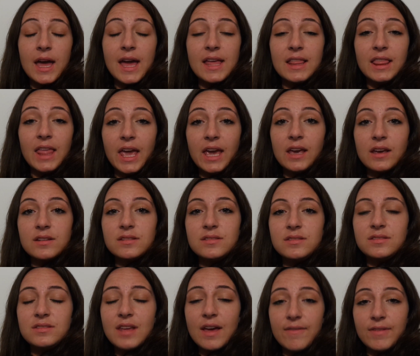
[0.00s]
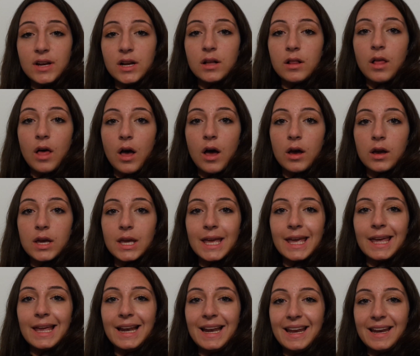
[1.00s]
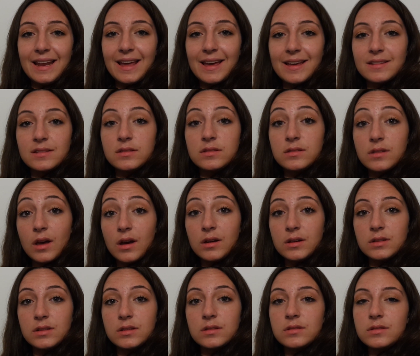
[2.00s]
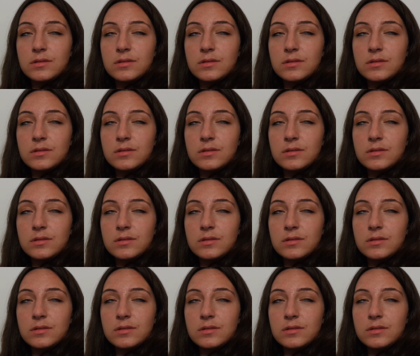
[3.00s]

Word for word: at like 7 o'clock and it has sucked